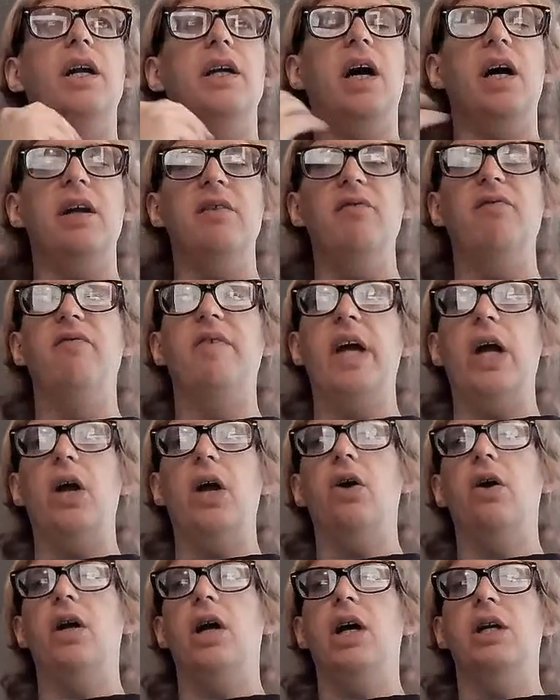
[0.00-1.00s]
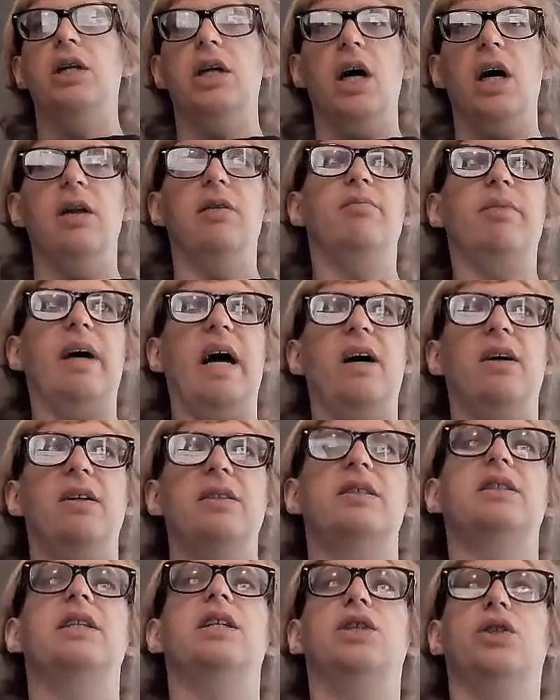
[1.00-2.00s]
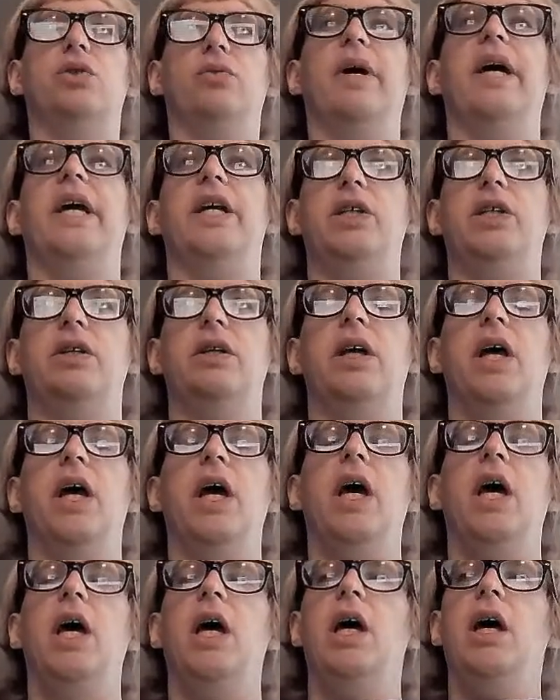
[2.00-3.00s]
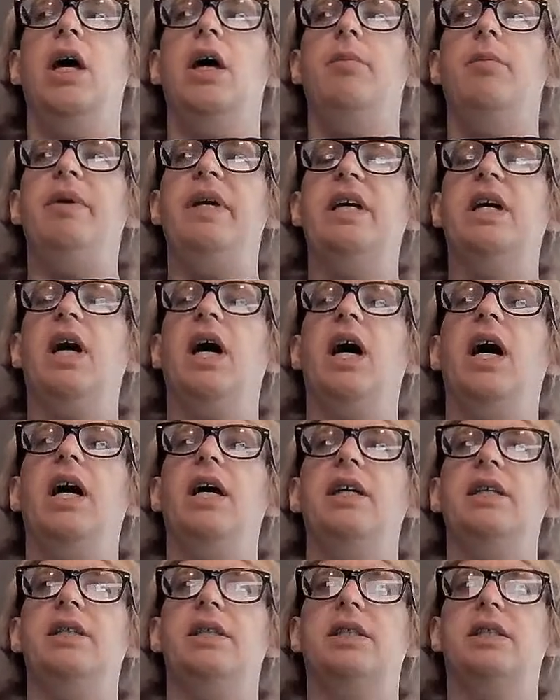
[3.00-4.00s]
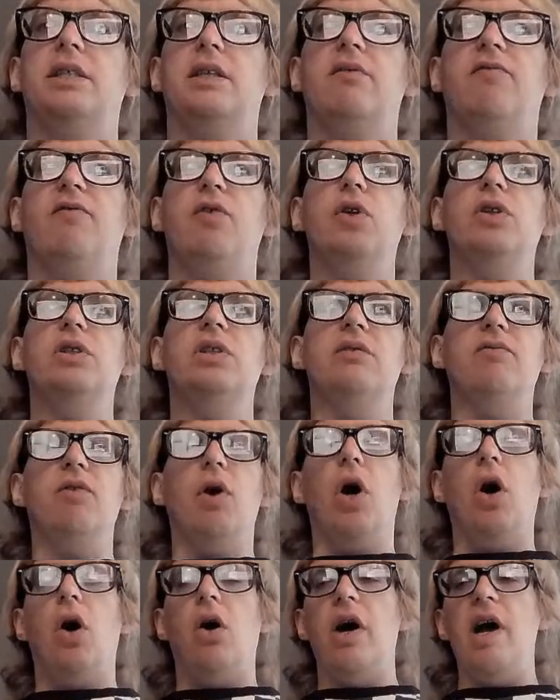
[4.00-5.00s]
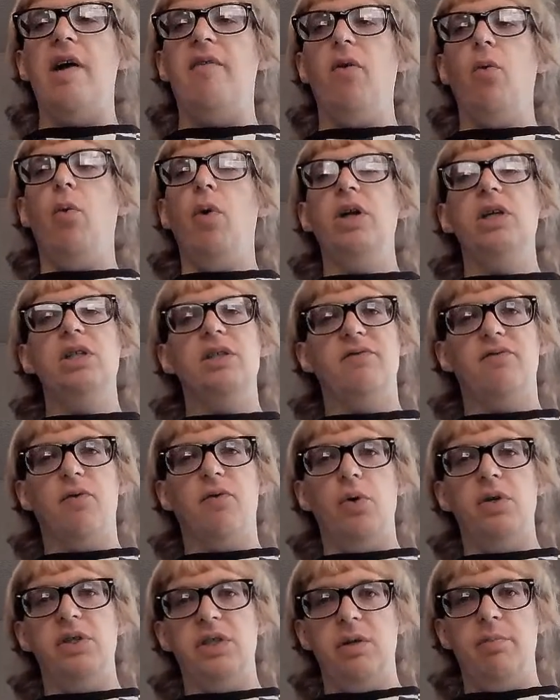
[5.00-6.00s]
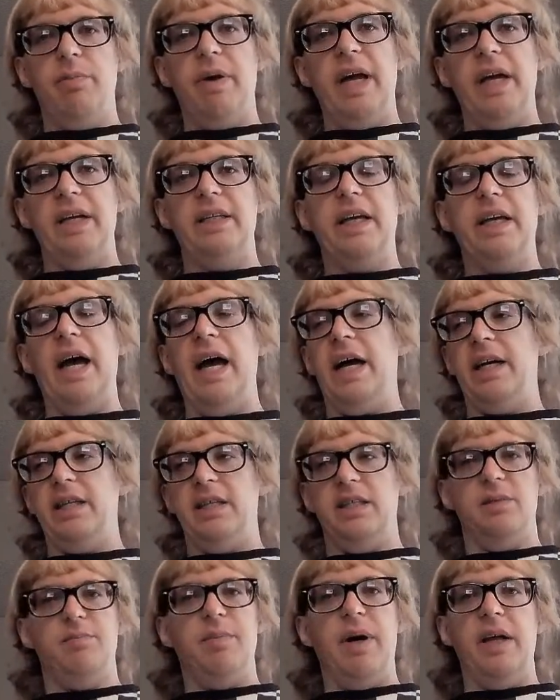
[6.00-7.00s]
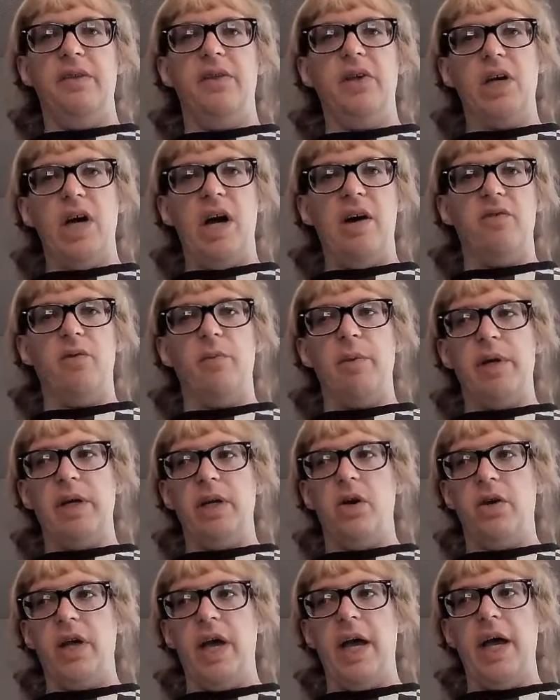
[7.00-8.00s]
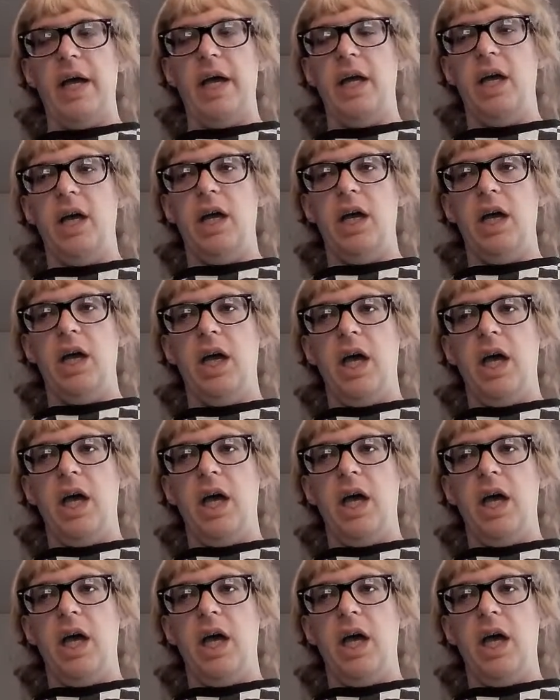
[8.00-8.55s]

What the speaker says: unfair, an unbalanced situation. Because, first of all, everyone is forced to pay taxes by the government, okay?